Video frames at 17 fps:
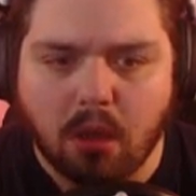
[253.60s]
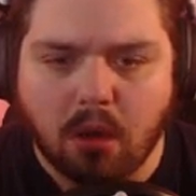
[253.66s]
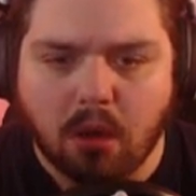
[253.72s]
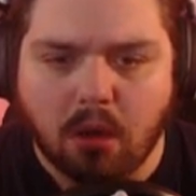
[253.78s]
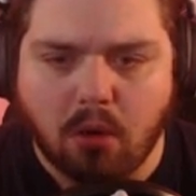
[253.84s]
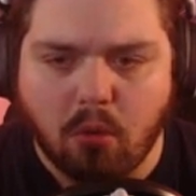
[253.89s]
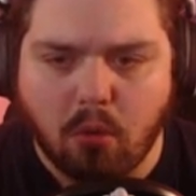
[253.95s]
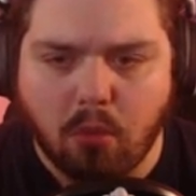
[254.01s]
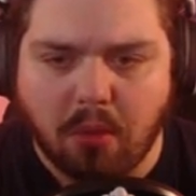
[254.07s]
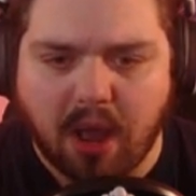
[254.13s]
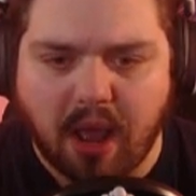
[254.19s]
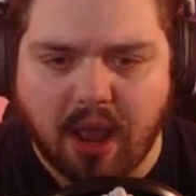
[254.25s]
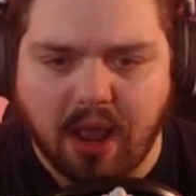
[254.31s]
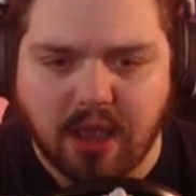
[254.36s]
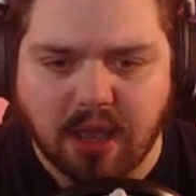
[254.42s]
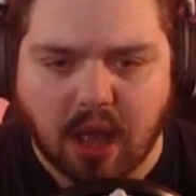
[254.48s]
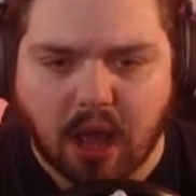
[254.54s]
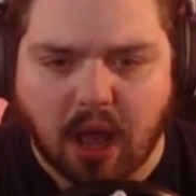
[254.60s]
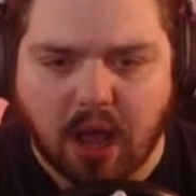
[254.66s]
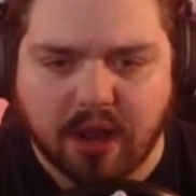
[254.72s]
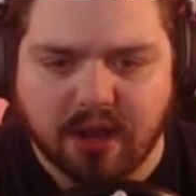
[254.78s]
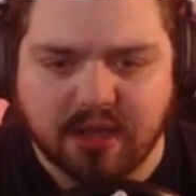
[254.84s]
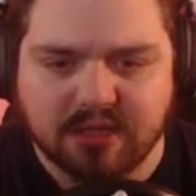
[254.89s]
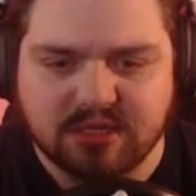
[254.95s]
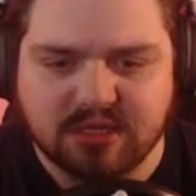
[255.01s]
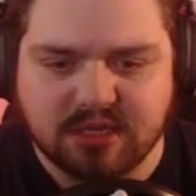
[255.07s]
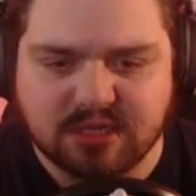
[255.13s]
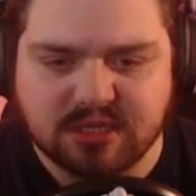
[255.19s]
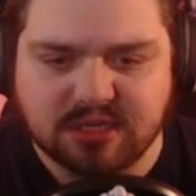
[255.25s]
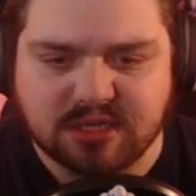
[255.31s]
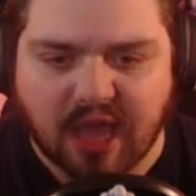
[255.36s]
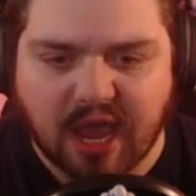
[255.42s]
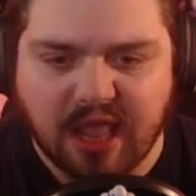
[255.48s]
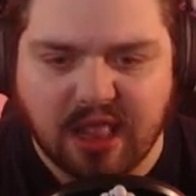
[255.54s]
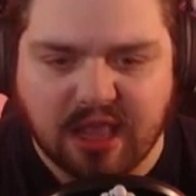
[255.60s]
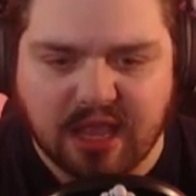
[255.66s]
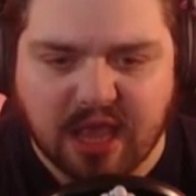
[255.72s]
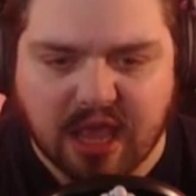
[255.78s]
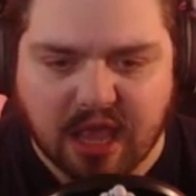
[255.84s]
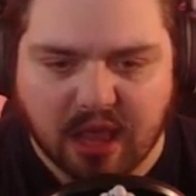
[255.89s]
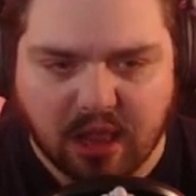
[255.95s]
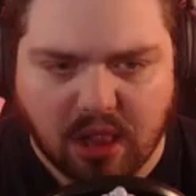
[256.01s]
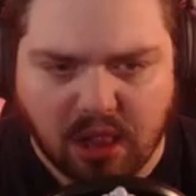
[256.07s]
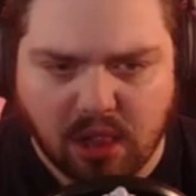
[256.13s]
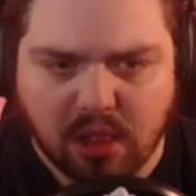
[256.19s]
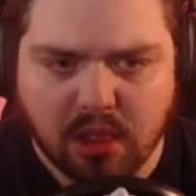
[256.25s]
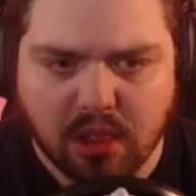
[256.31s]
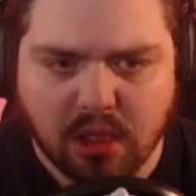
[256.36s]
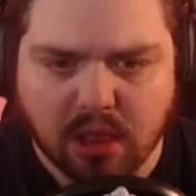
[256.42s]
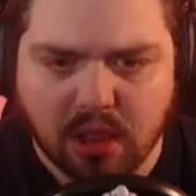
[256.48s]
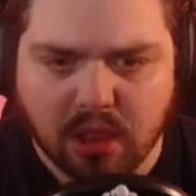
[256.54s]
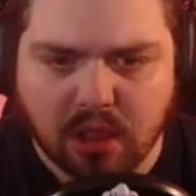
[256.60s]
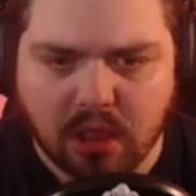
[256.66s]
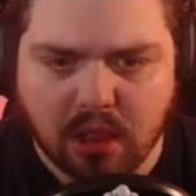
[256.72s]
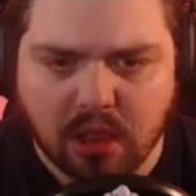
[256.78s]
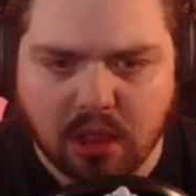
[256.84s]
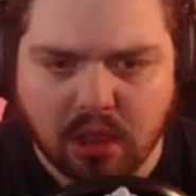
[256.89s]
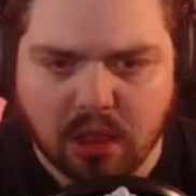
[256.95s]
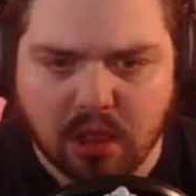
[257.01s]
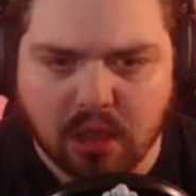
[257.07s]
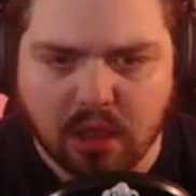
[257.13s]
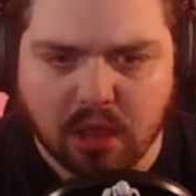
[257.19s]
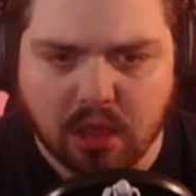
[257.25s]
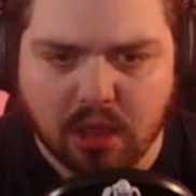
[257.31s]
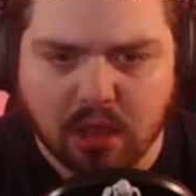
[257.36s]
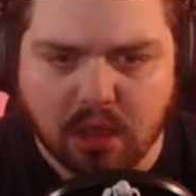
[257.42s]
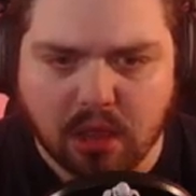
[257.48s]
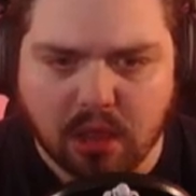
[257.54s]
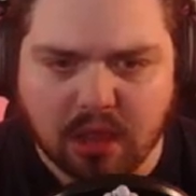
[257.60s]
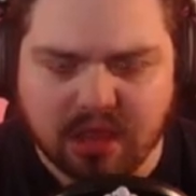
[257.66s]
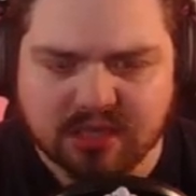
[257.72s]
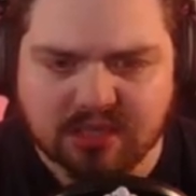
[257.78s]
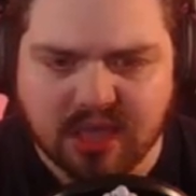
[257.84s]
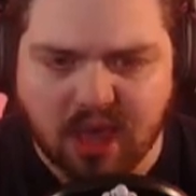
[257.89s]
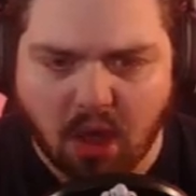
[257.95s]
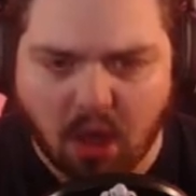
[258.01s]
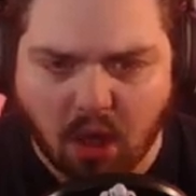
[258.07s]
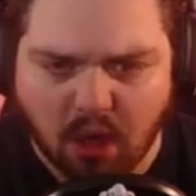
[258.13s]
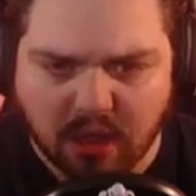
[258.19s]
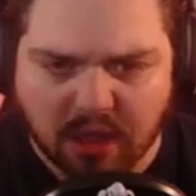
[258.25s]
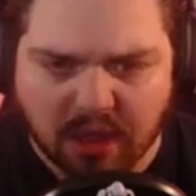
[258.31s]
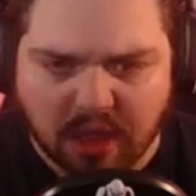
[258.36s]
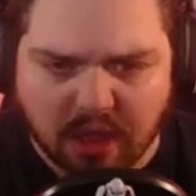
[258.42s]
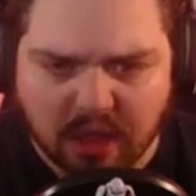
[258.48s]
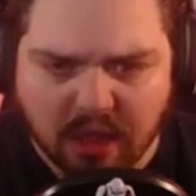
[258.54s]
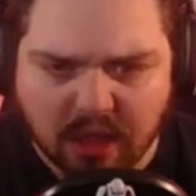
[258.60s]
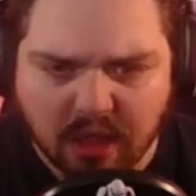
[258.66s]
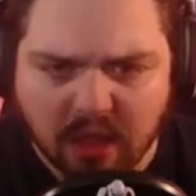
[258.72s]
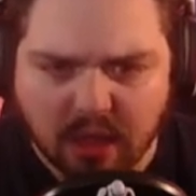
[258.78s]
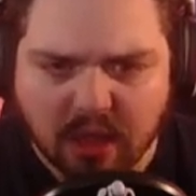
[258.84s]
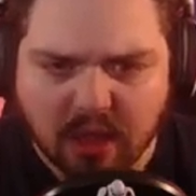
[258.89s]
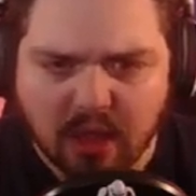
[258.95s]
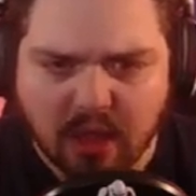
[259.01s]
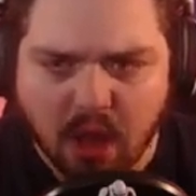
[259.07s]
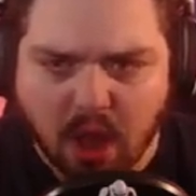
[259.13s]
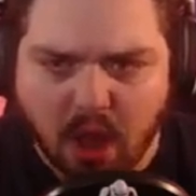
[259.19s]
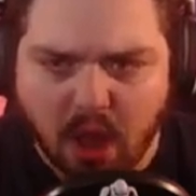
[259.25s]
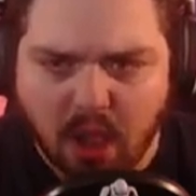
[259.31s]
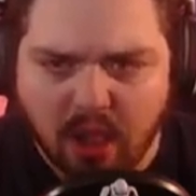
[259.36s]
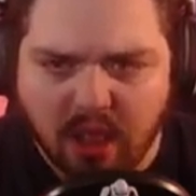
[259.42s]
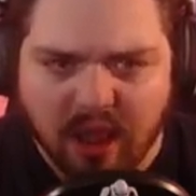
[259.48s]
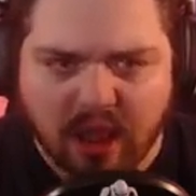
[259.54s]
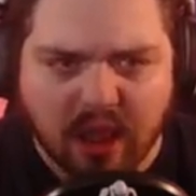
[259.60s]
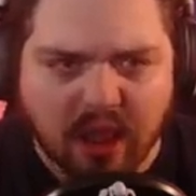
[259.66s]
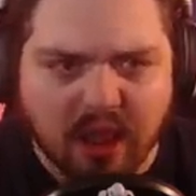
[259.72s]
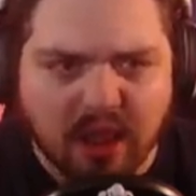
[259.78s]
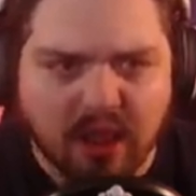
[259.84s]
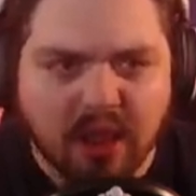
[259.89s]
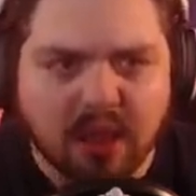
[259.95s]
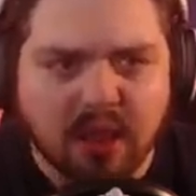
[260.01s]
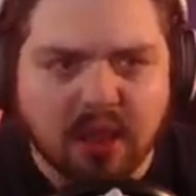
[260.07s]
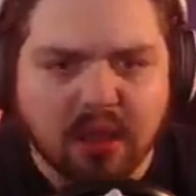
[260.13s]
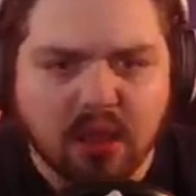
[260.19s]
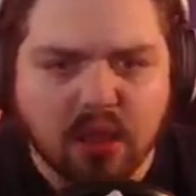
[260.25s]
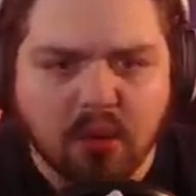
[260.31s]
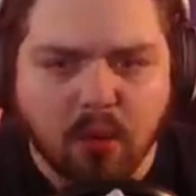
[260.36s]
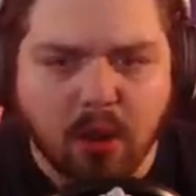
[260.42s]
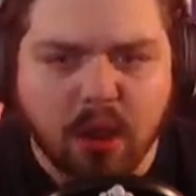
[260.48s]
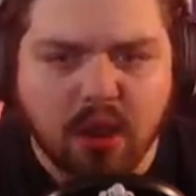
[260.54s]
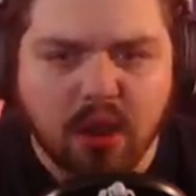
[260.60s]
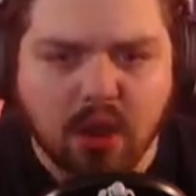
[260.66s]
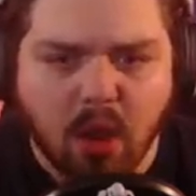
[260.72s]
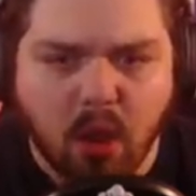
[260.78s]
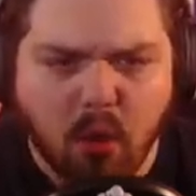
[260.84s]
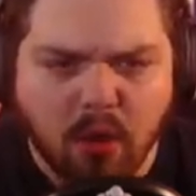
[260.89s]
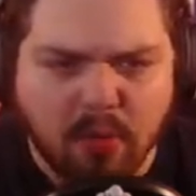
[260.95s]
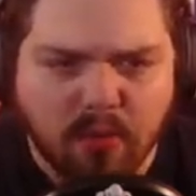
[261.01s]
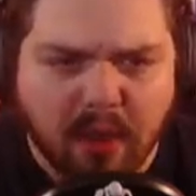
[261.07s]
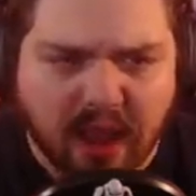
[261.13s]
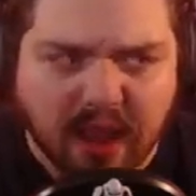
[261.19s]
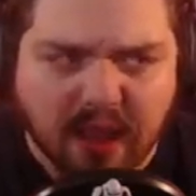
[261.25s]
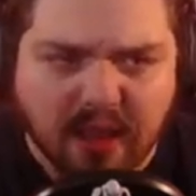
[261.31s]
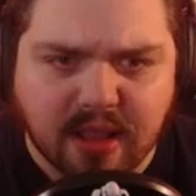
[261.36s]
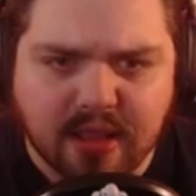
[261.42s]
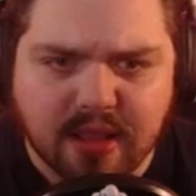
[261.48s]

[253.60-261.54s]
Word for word: Oh my god, is this Silent Hill? Is that Ollie? Ollie! Where are you going, mate?